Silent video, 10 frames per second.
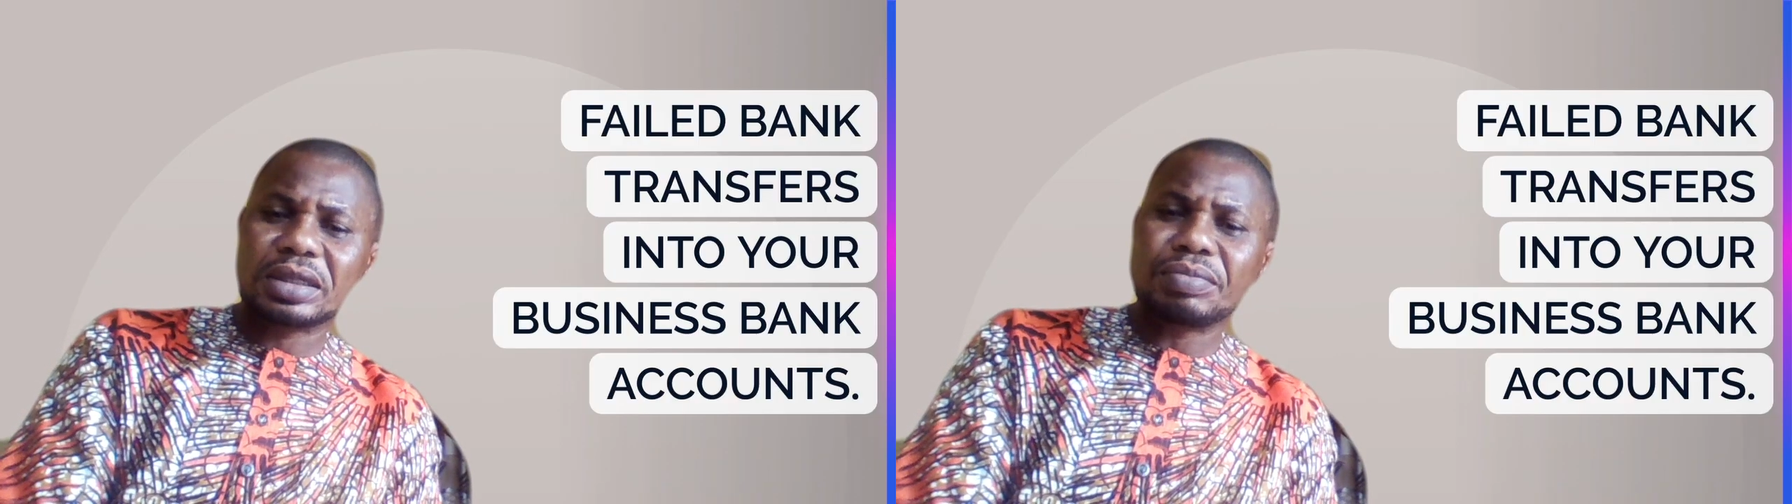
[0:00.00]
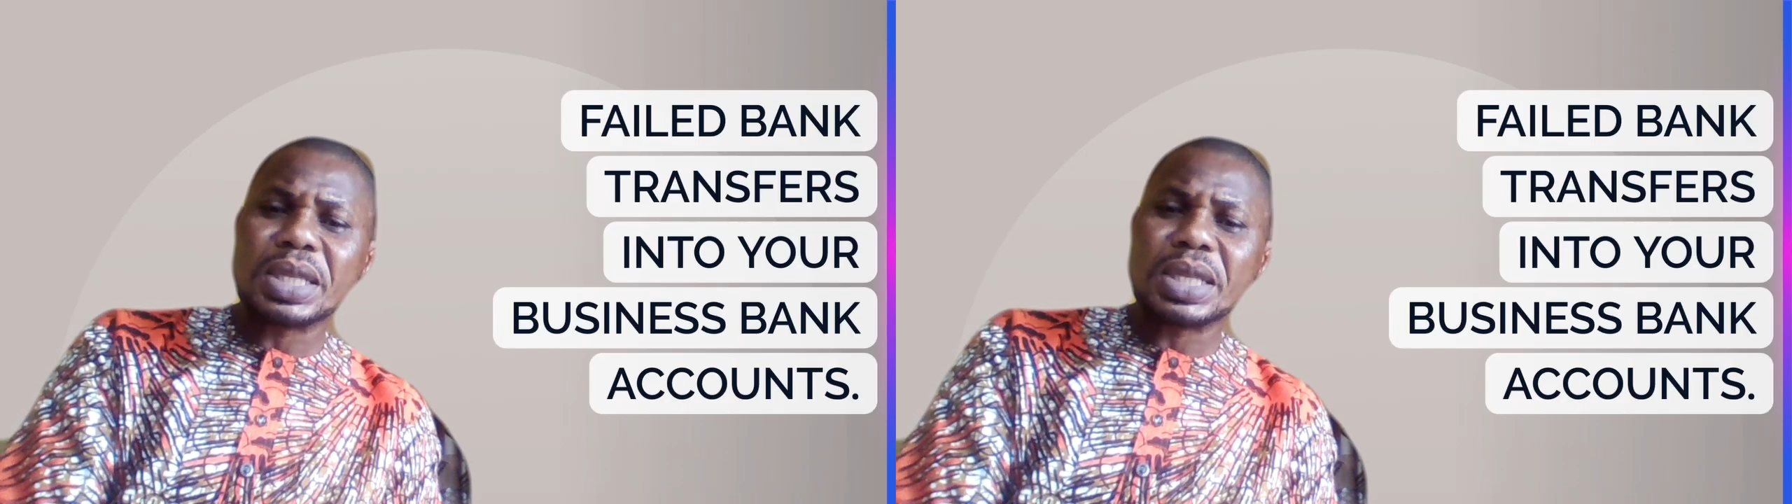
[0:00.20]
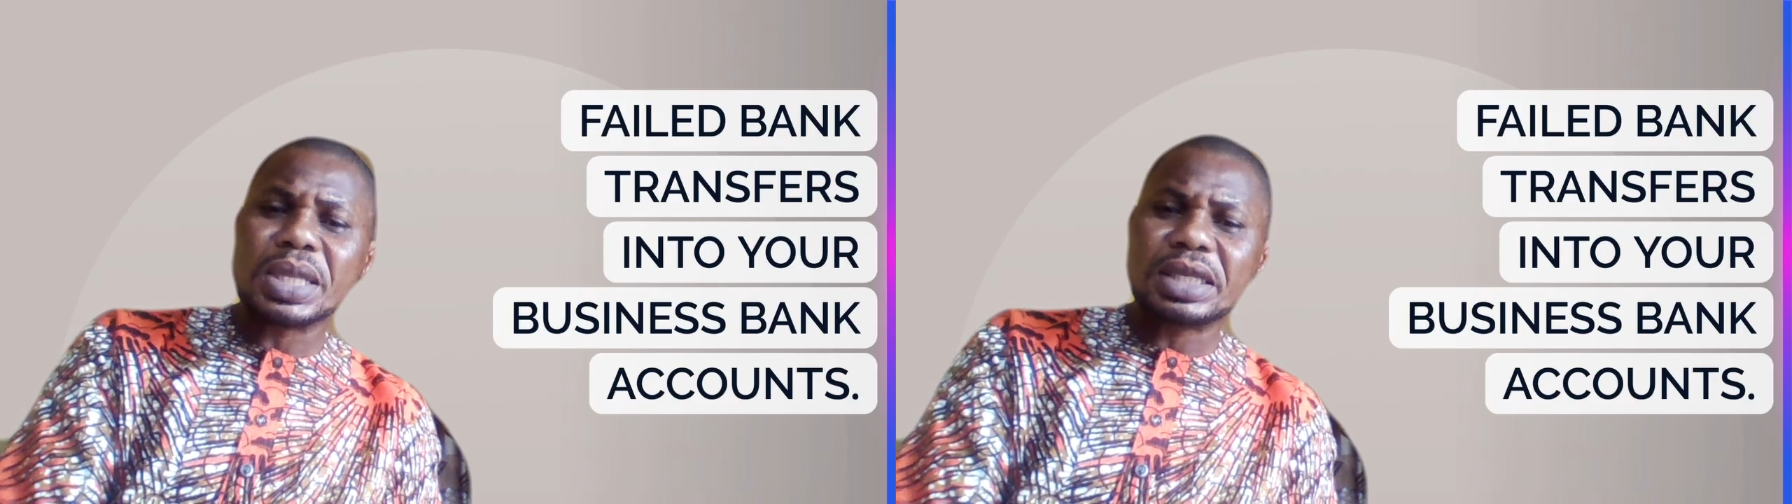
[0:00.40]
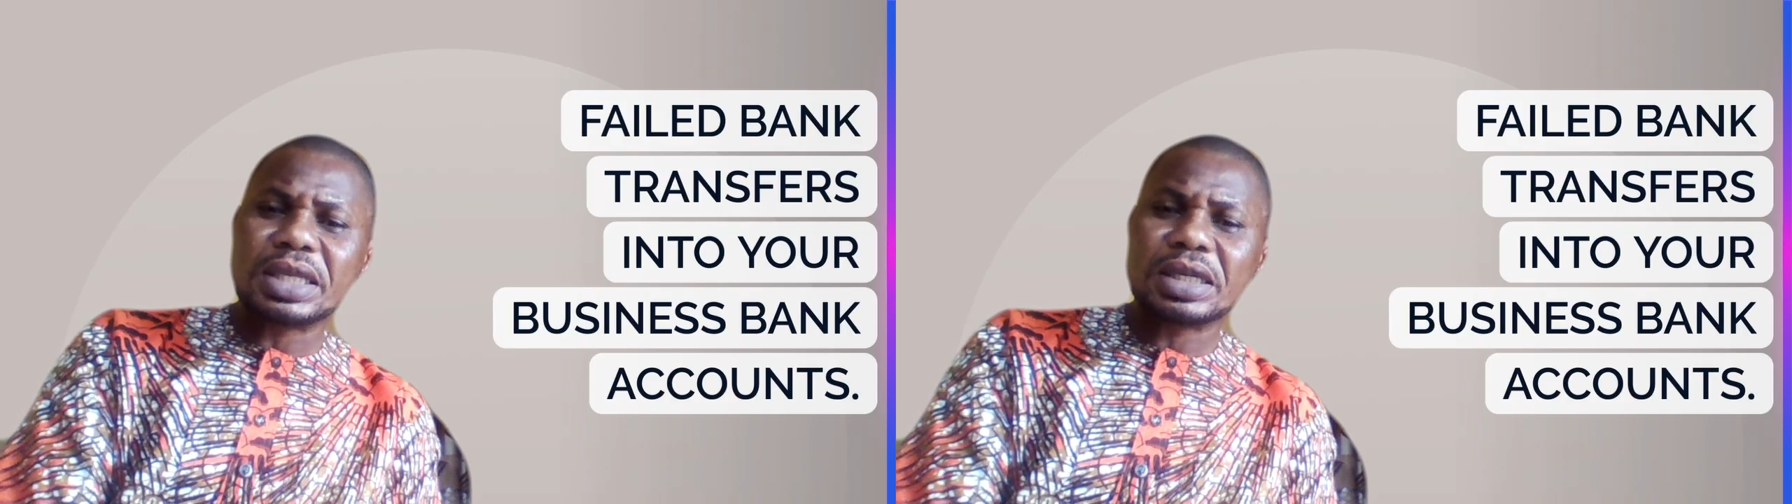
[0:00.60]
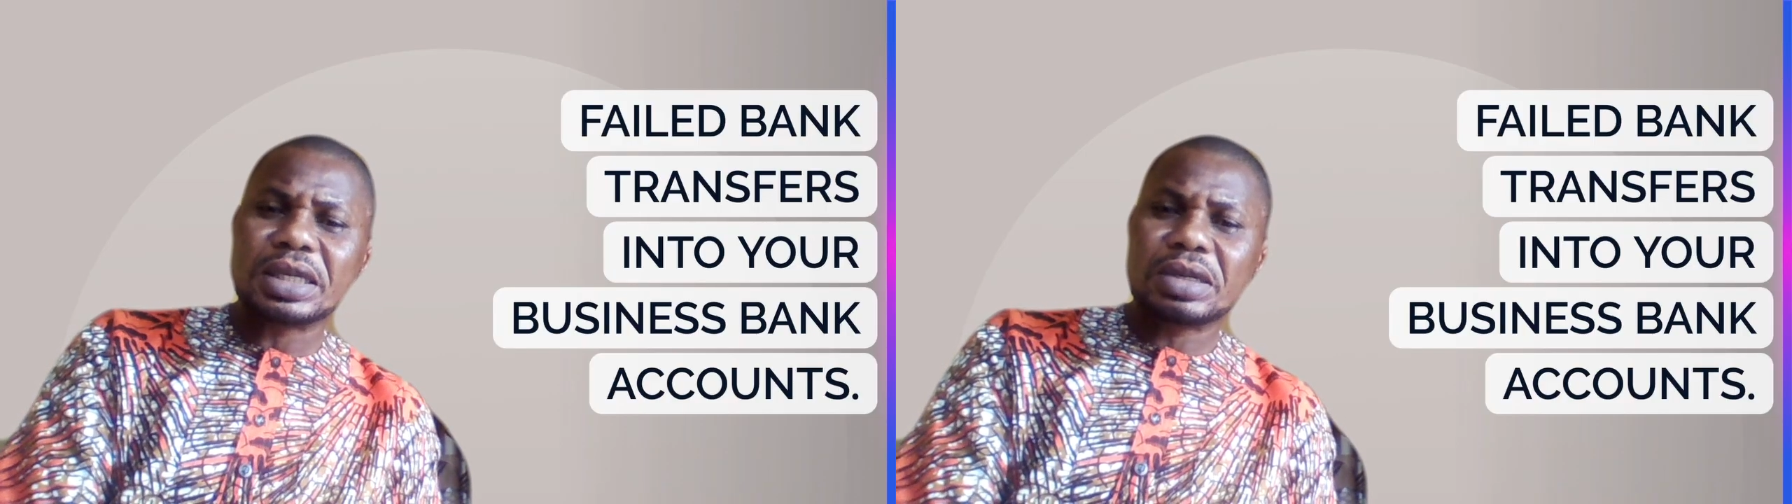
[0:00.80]
may lead
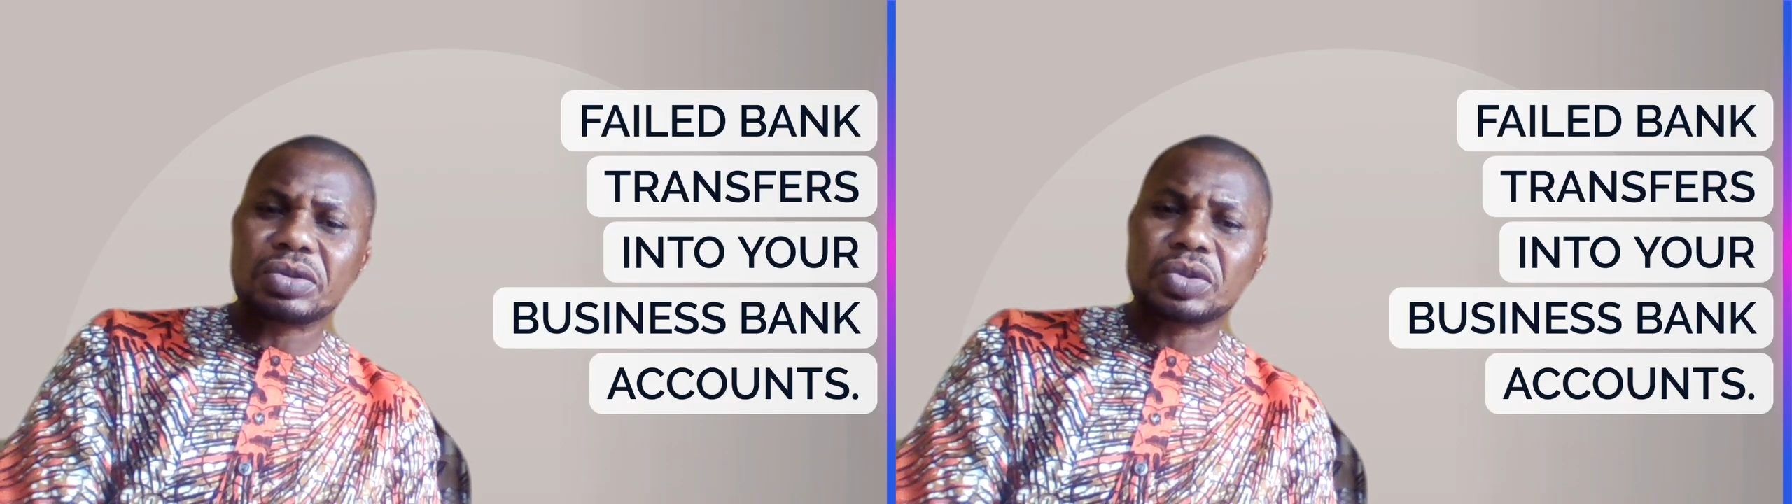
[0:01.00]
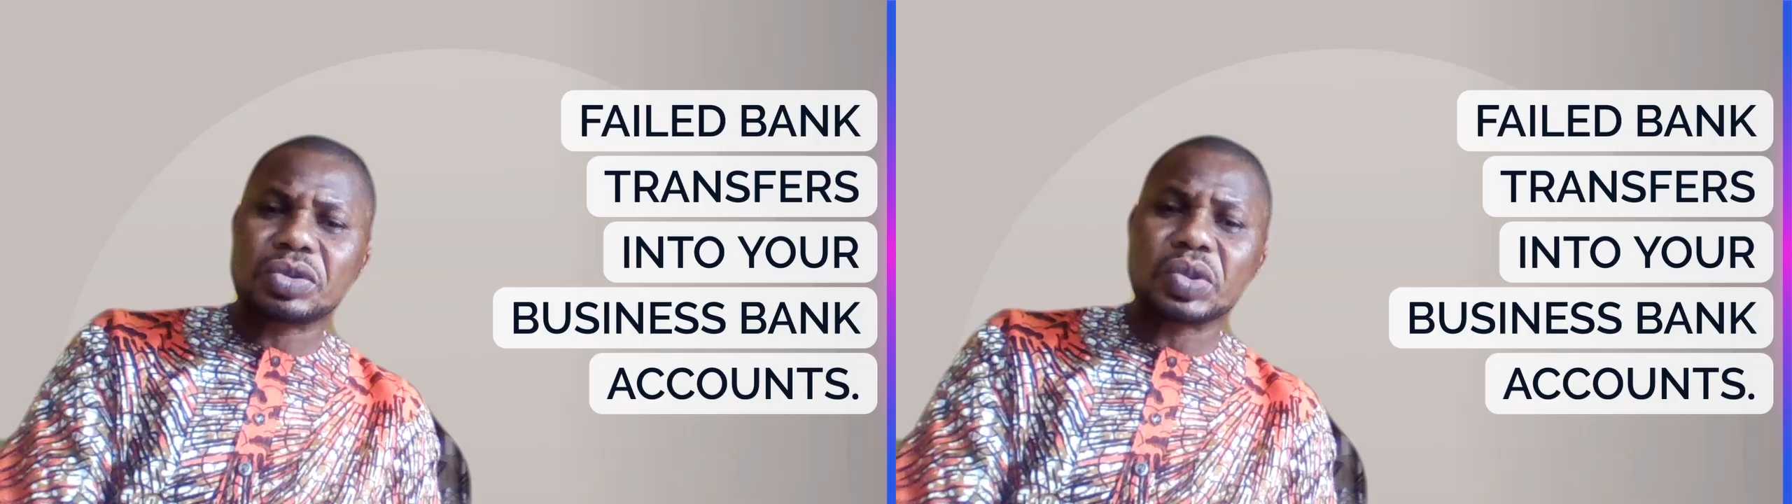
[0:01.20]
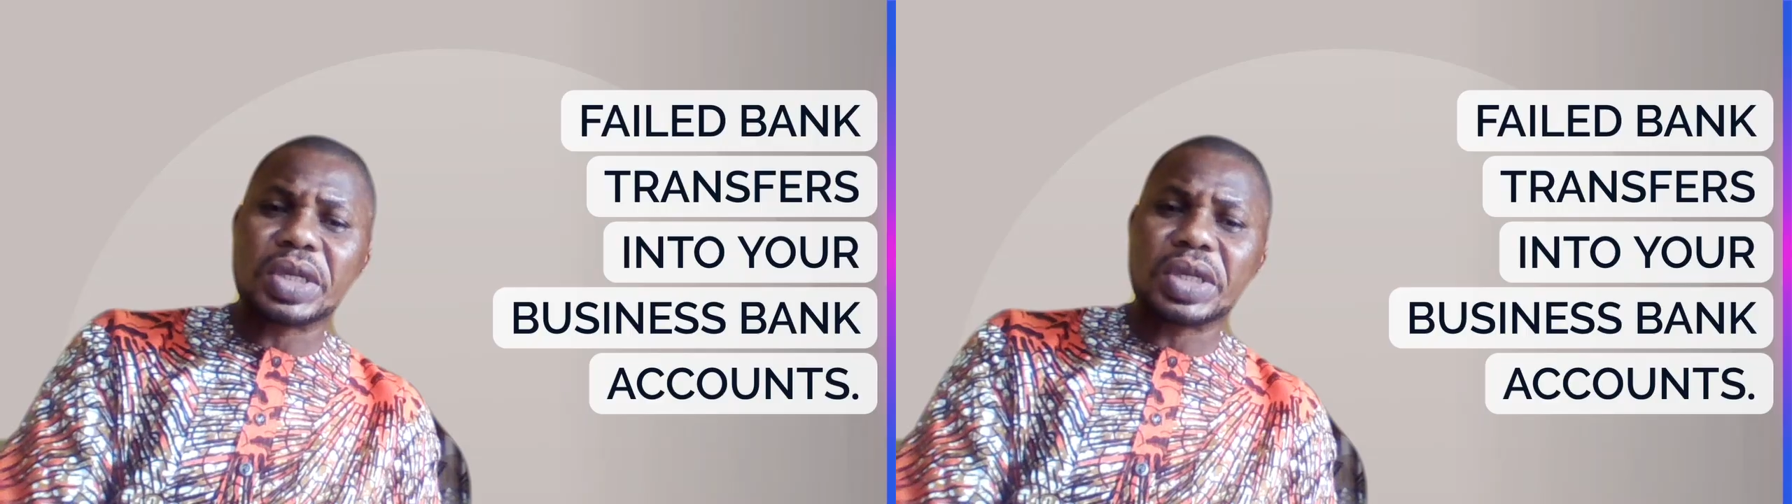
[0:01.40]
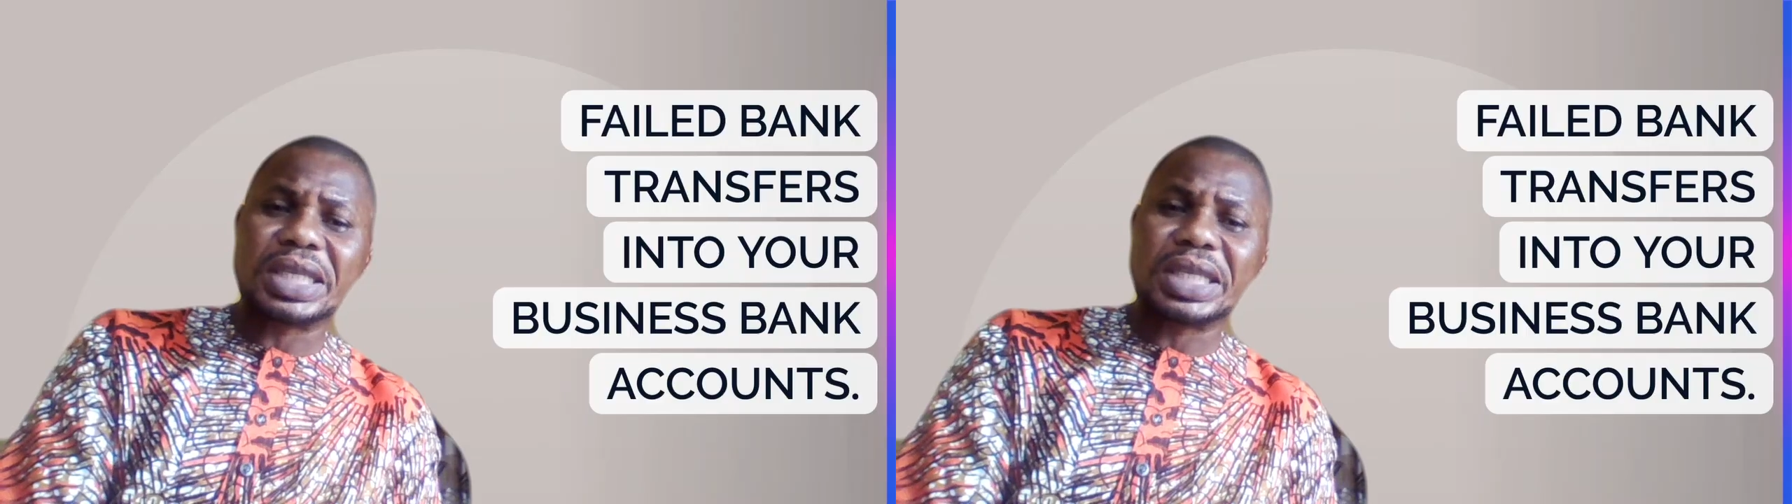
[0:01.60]
to the